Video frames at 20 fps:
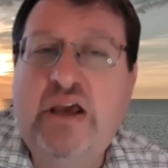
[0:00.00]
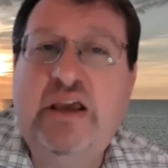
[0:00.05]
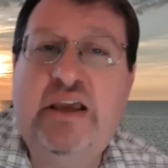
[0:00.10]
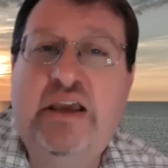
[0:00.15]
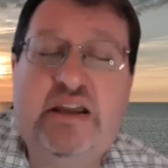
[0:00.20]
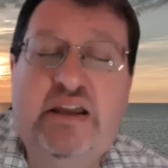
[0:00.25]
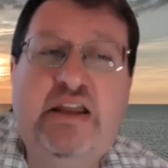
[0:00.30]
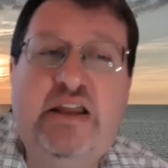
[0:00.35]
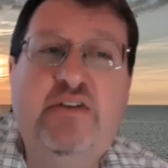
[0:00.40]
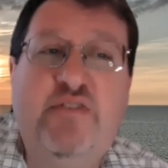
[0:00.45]

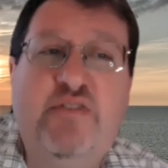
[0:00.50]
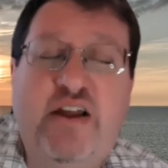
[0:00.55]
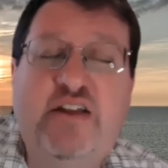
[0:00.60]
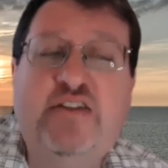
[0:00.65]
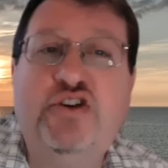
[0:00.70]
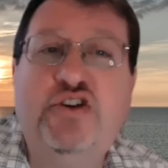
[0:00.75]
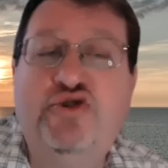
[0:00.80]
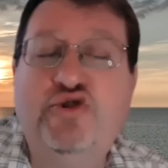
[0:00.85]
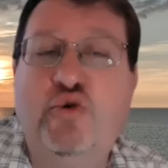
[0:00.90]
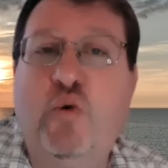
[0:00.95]
In the event
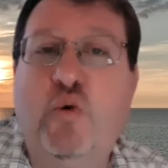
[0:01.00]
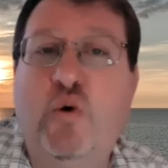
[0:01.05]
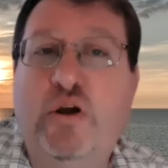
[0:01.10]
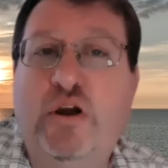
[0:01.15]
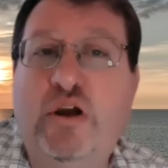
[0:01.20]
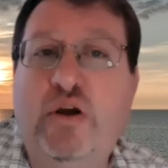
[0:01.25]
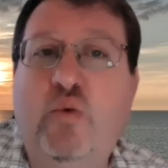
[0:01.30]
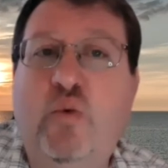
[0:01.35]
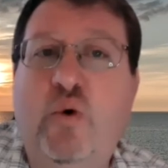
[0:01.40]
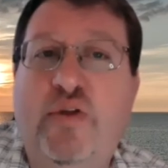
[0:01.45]
that you're
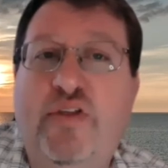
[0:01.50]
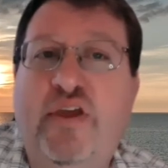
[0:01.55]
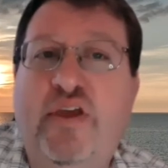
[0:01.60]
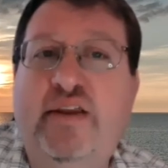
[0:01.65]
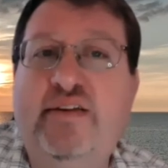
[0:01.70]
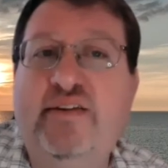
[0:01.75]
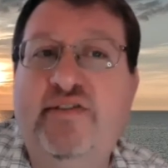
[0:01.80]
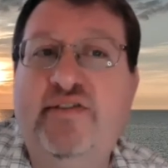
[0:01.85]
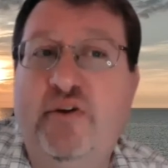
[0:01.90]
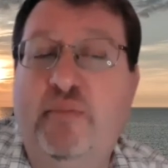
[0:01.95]
working with a
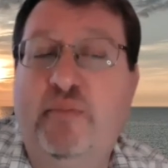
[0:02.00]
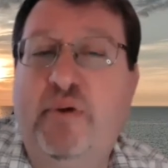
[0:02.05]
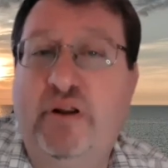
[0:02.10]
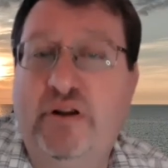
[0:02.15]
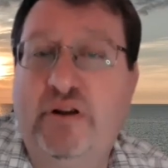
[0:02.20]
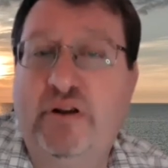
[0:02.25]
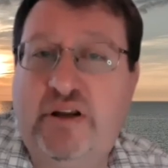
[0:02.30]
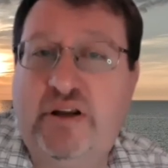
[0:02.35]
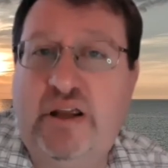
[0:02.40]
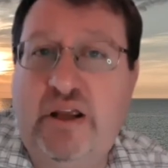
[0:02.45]

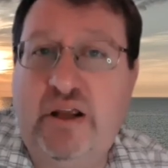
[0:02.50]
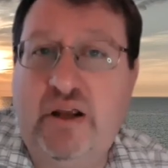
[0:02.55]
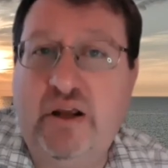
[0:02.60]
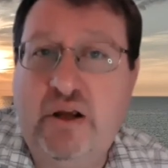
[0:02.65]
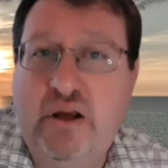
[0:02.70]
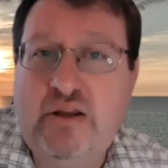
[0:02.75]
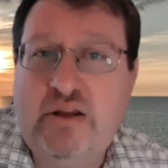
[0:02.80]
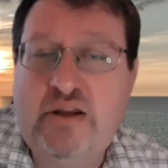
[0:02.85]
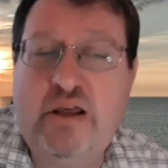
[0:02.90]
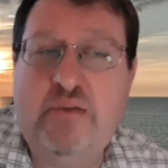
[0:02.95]
disability
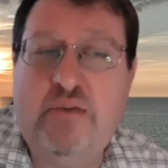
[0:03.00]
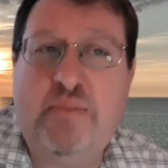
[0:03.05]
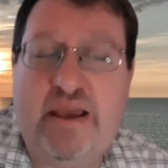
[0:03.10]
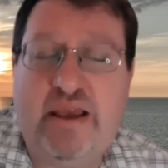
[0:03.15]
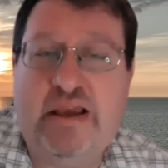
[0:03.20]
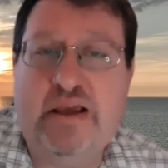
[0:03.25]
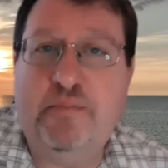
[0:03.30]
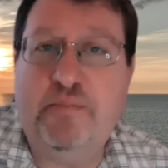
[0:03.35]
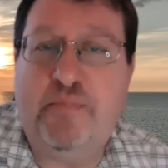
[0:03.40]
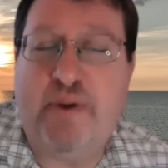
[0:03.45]
that may
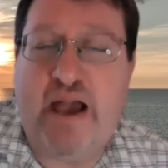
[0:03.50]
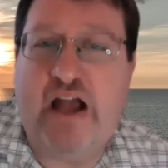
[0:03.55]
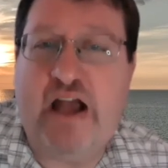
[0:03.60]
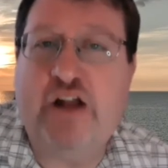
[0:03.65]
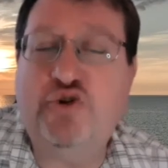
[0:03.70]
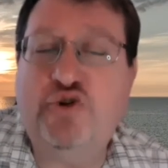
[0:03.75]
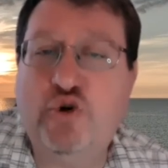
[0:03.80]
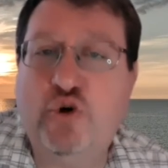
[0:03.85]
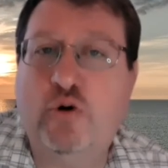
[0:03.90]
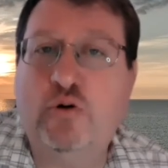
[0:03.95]
impact
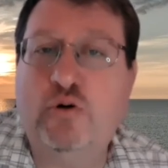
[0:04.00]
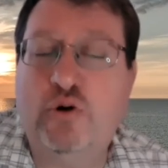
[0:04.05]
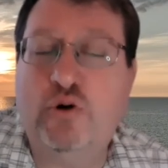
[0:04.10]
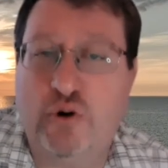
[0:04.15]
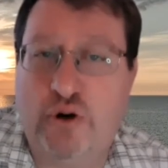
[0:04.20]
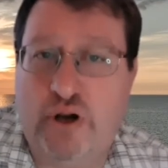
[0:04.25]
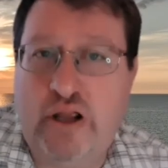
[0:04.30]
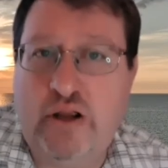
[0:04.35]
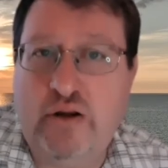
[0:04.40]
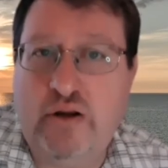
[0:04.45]
your
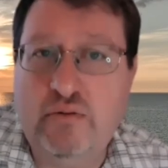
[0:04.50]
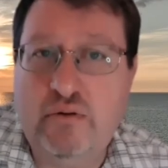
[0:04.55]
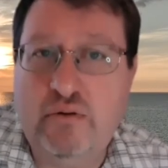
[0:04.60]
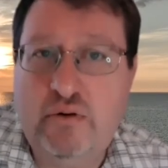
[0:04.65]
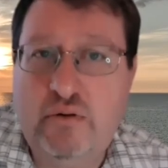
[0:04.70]
learning,